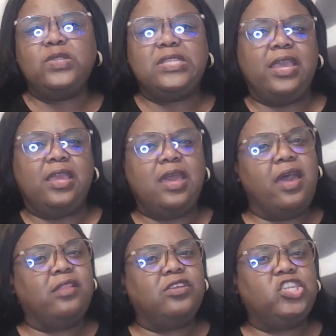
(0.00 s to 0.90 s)

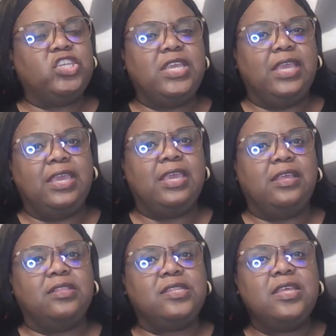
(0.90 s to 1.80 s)
Psychology
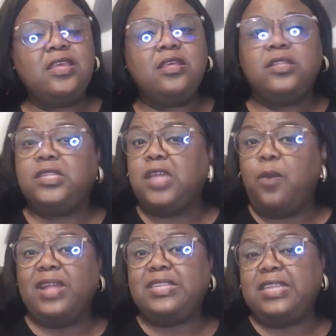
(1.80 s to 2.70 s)
Eats. So
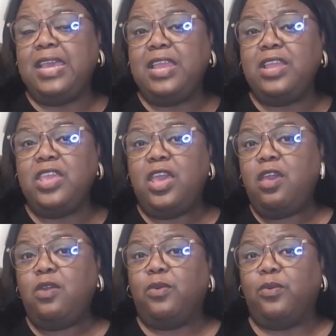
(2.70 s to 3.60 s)
what's eating
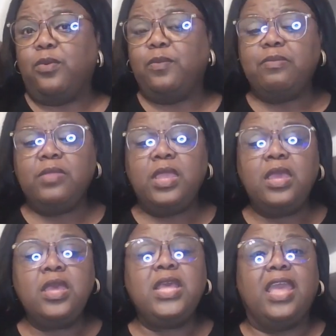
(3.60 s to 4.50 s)
you?
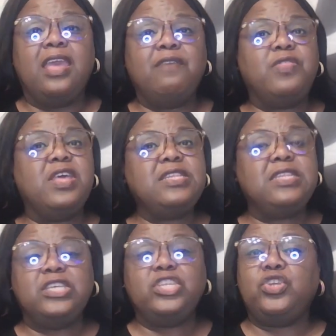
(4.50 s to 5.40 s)
If this
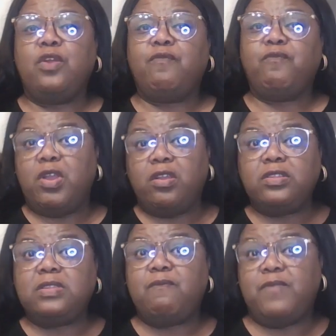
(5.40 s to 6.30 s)
is your
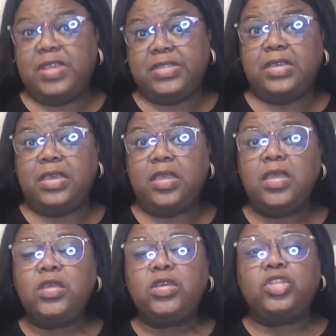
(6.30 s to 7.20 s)
first visit
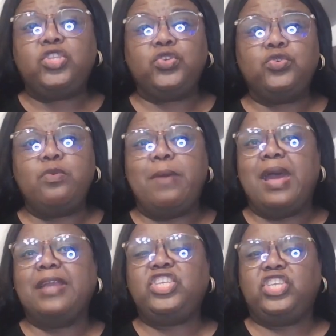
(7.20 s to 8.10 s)
to
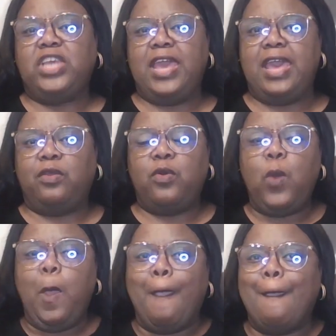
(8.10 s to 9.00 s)
my
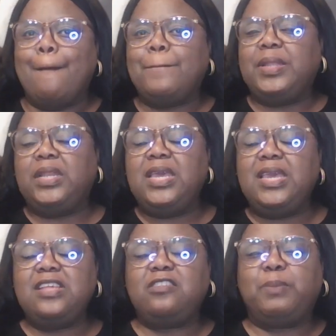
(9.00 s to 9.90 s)
channel,
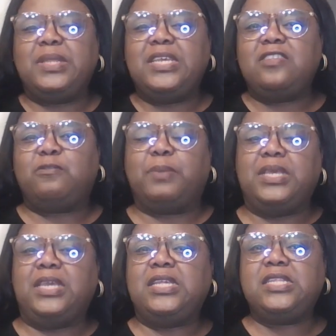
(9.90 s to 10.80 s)
please, please,
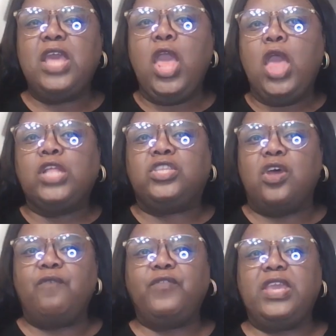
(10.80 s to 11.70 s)
please
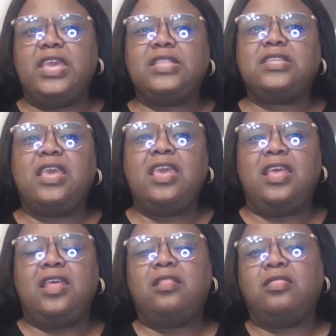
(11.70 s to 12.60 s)
don't forget to
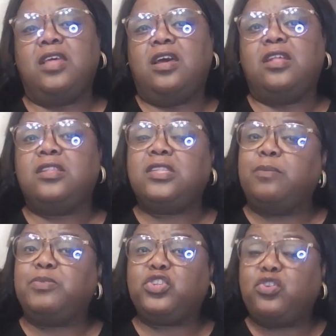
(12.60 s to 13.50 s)
hit the
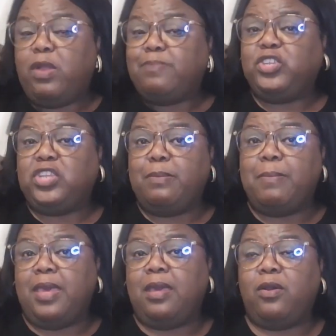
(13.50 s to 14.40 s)
subscription
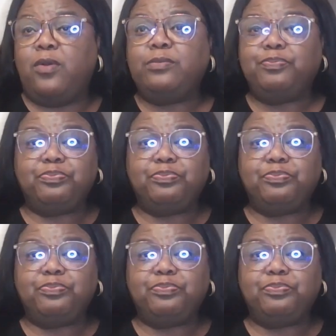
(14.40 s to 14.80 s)
bell